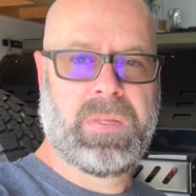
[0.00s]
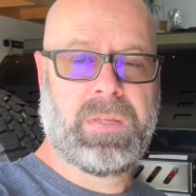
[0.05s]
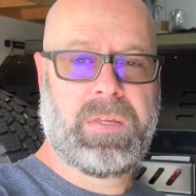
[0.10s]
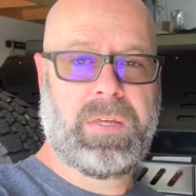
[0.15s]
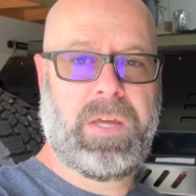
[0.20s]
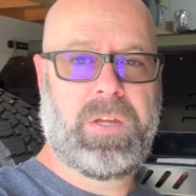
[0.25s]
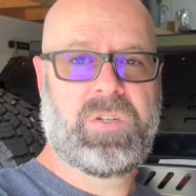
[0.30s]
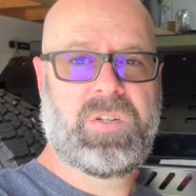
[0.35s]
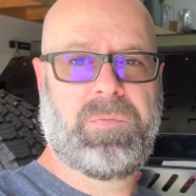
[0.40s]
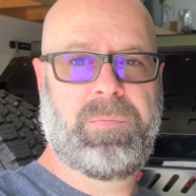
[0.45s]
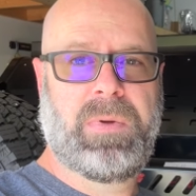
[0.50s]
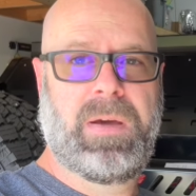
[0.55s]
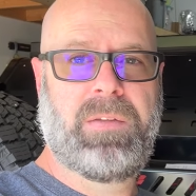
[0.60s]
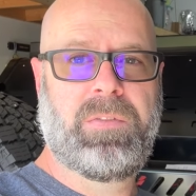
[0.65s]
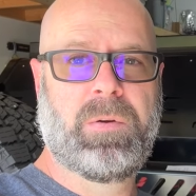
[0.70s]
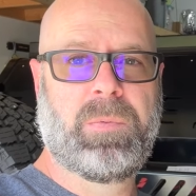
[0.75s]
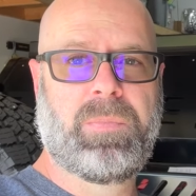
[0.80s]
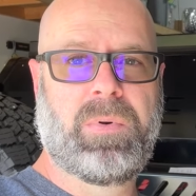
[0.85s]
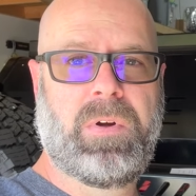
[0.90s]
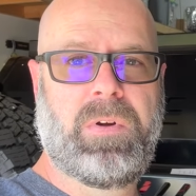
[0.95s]
Each of them had
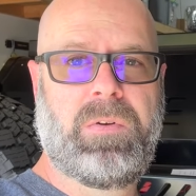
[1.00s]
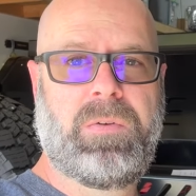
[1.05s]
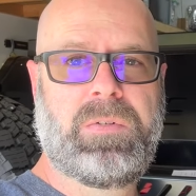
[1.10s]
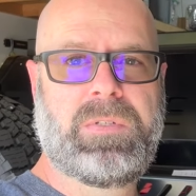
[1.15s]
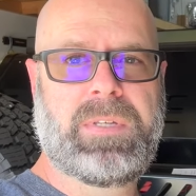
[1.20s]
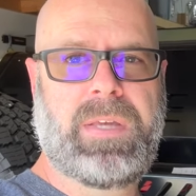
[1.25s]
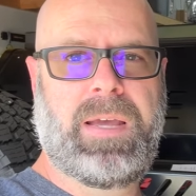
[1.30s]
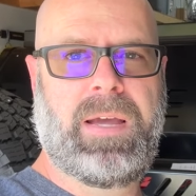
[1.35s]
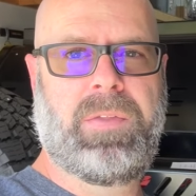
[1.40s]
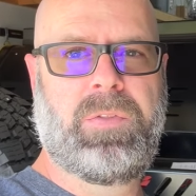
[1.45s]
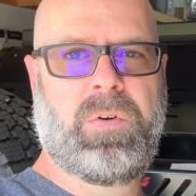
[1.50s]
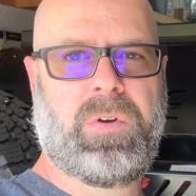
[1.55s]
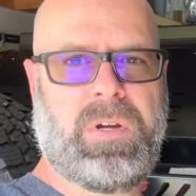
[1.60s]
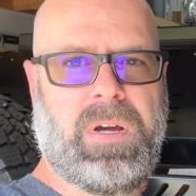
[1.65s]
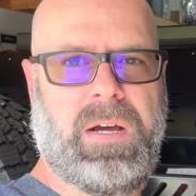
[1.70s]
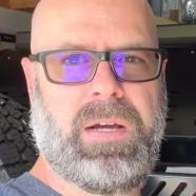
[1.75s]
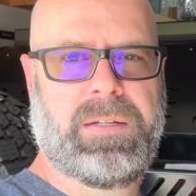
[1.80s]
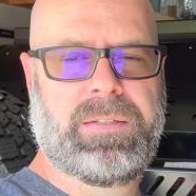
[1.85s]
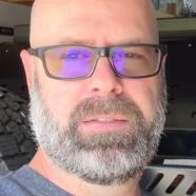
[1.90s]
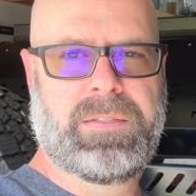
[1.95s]
their pros and their
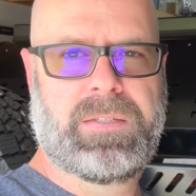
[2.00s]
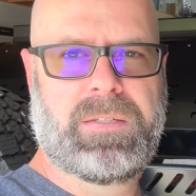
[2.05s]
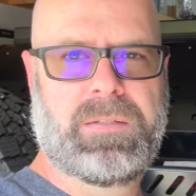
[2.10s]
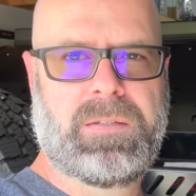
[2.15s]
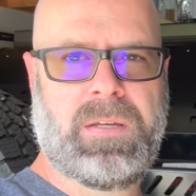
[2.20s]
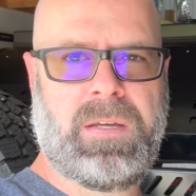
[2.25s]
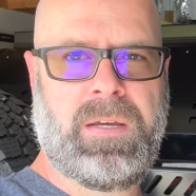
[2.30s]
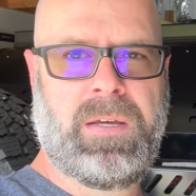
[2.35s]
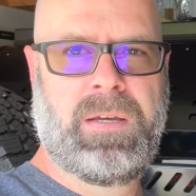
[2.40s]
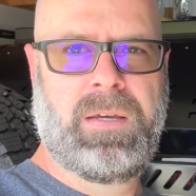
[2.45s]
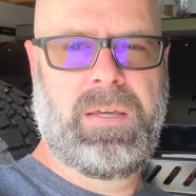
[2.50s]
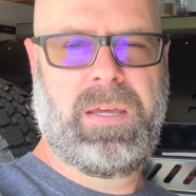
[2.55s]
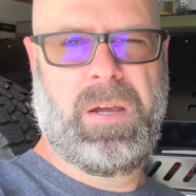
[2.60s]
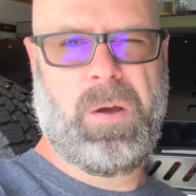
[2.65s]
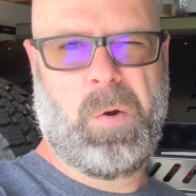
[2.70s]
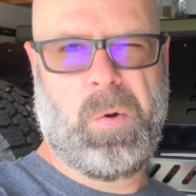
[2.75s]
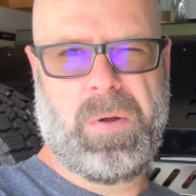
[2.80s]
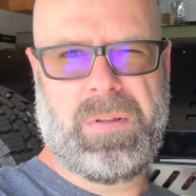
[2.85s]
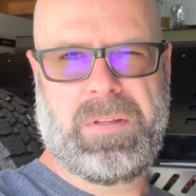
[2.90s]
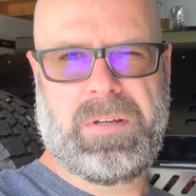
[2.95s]
cons.
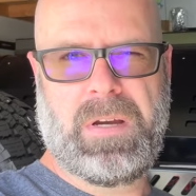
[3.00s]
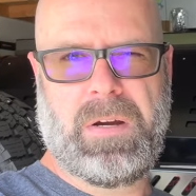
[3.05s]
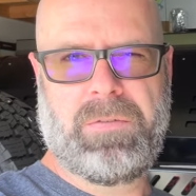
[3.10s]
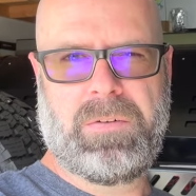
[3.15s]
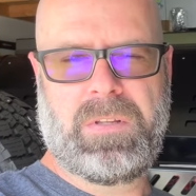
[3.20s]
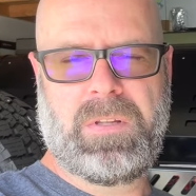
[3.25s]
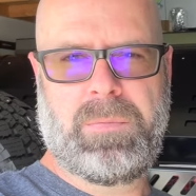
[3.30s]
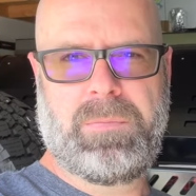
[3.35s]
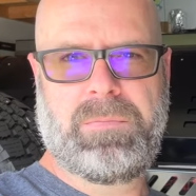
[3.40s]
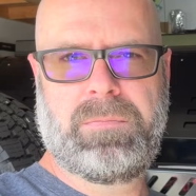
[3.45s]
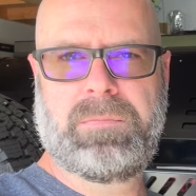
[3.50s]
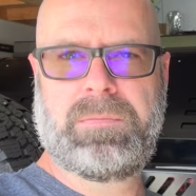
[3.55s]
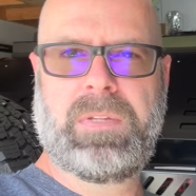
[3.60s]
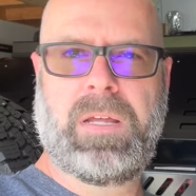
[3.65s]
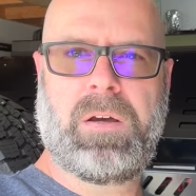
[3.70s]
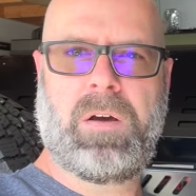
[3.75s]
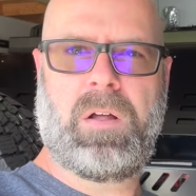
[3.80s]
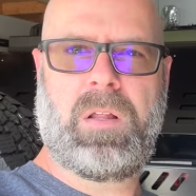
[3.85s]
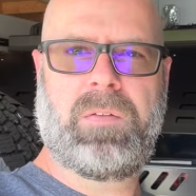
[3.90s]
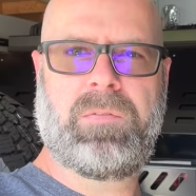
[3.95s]
And we'll quickly cover them,
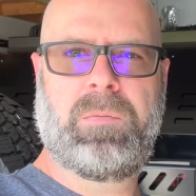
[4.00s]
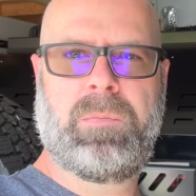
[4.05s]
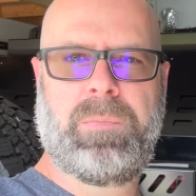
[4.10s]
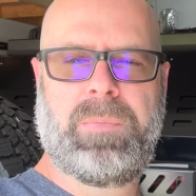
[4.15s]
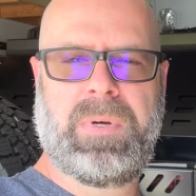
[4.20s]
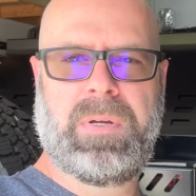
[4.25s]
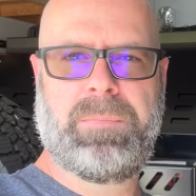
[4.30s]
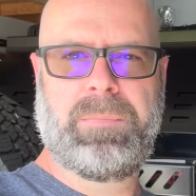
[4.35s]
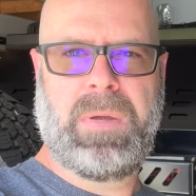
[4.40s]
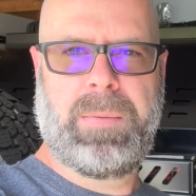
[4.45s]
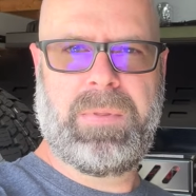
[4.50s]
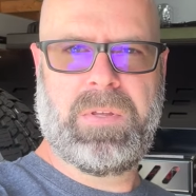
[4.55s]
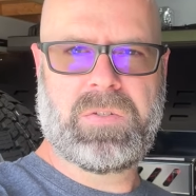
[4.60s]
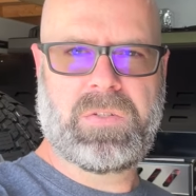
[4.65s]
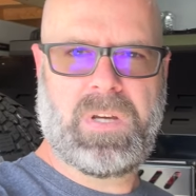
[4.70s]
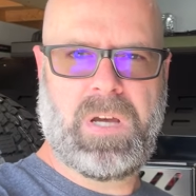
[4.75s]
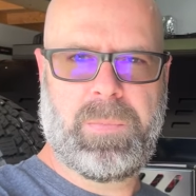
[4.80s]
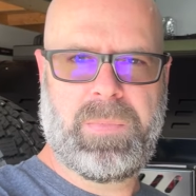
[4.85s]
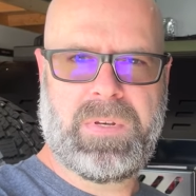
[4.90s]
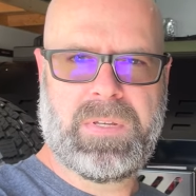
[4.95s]
not all of them, but maybe this
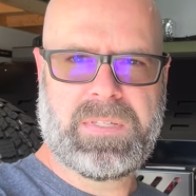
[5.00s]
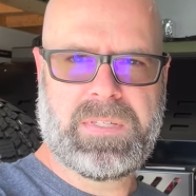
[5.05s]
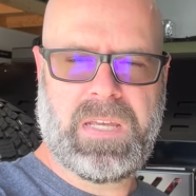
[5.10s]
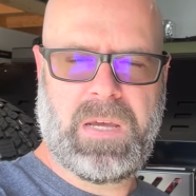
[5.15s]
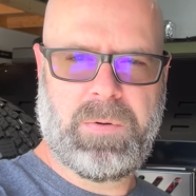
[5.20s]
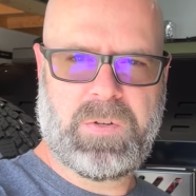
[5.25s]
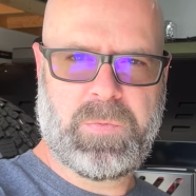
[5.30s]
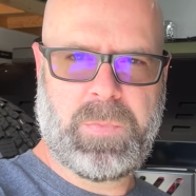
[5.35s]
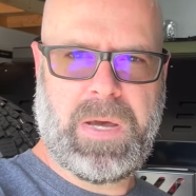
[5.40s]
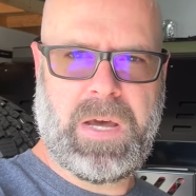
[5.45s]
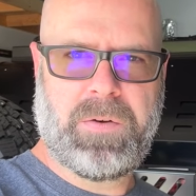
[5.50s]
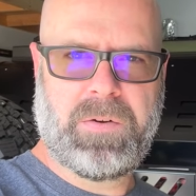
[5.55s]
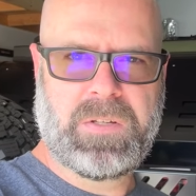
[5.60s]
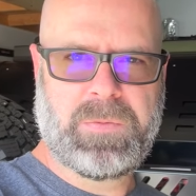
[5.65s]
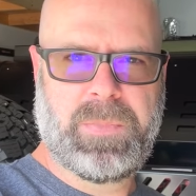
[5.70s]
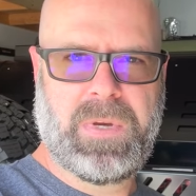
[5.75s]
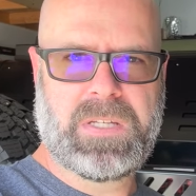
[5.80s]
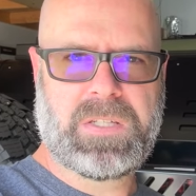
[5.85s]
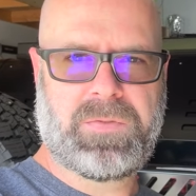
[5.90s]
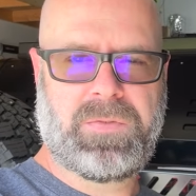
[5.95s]
will help you decide which battery is
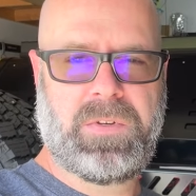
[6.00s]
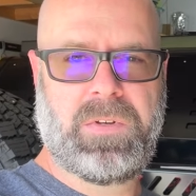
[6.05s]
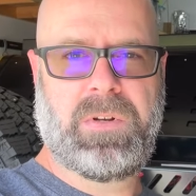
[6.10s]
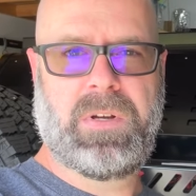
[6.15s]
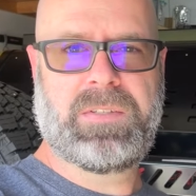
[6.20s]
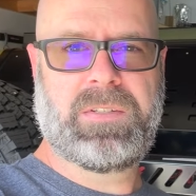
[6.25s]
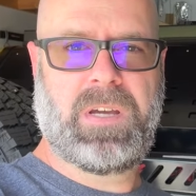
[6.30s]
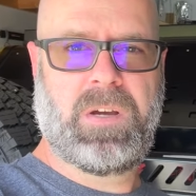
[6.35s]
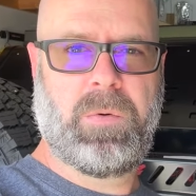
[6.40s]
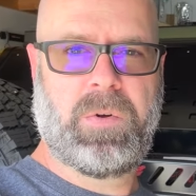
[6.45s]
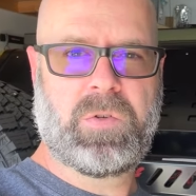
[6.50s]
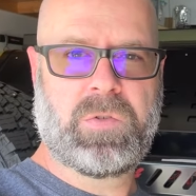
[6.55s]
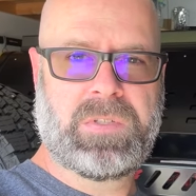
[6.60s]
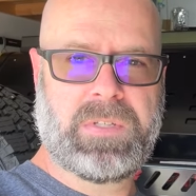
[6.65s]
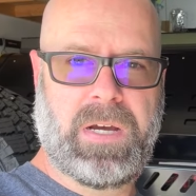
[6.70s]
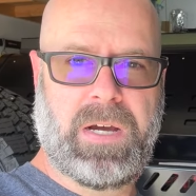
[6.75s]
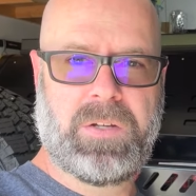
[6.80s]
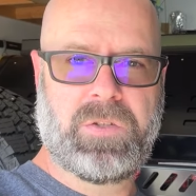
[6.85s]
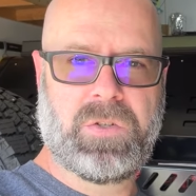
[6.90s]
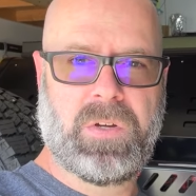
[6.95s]
best for you, and I'll tell you which
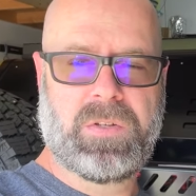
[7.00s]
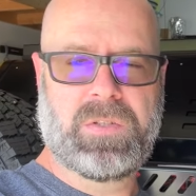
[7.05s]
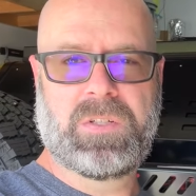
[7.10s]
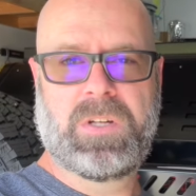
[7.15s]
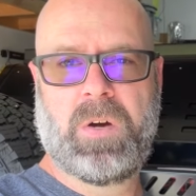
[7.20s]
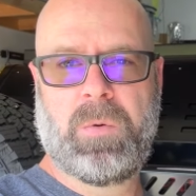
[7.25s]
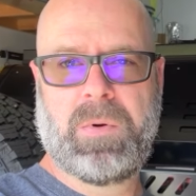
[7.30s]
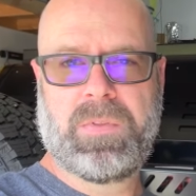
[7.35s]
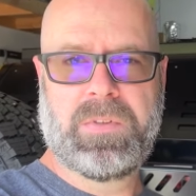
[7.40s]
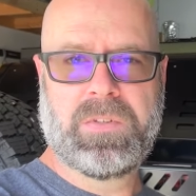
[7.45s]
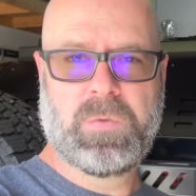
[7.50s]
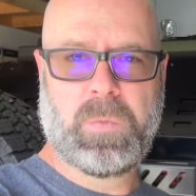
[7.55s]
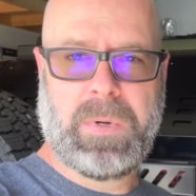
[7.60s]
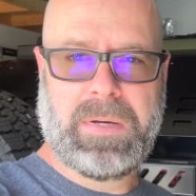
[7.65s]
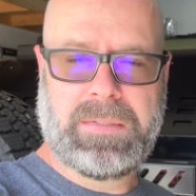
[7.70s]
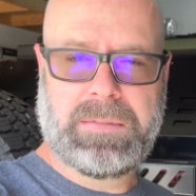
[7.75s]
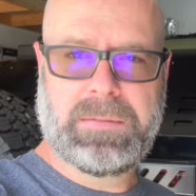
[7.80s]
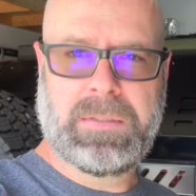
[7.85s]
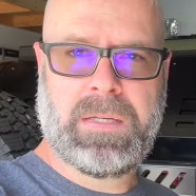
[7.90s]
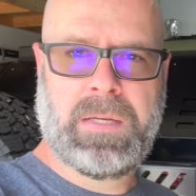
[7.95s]
ones I chose to go with as
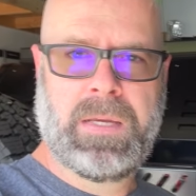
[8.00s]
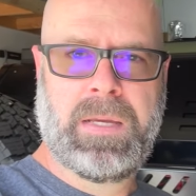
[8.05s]
well.